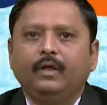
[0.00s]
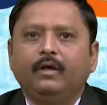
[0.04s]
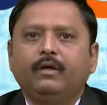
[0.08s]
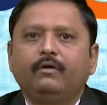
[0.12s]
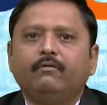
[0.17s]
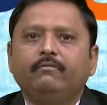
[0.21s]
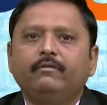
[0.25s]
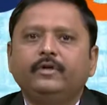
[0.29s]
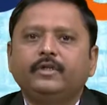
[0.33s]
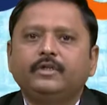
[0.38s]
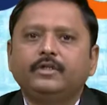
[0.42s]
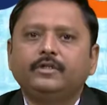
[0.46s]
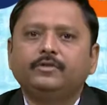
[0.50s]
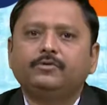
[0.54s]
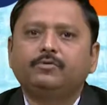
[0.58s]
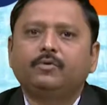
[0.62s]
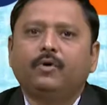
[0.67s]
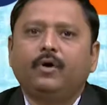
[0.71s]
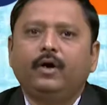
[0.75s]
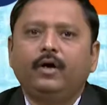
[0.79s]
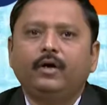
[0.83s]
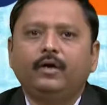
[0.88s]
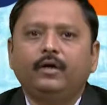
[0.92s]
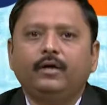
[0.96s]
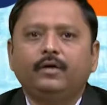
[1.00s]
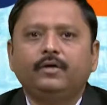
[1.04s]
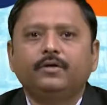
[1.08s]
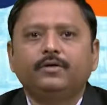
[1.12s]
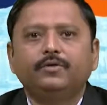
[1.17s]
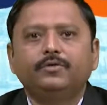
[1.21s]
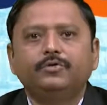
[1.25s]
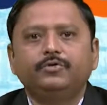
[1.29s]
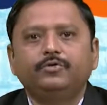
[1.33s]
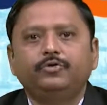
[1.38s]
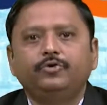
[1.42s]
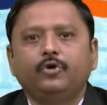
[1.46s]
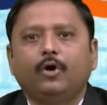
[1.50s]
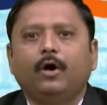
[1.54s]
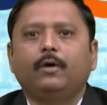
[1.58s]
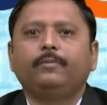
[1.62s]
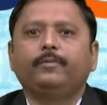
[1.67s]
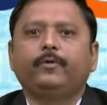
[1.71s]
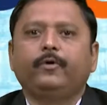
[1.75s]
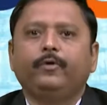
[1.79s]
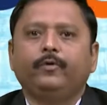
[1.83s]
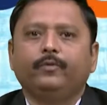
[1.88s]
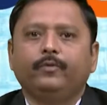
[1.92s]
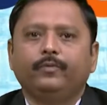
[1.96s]
which is called job
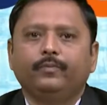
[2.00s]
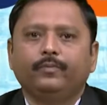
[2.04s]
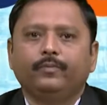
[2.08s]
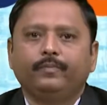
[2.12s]
queue.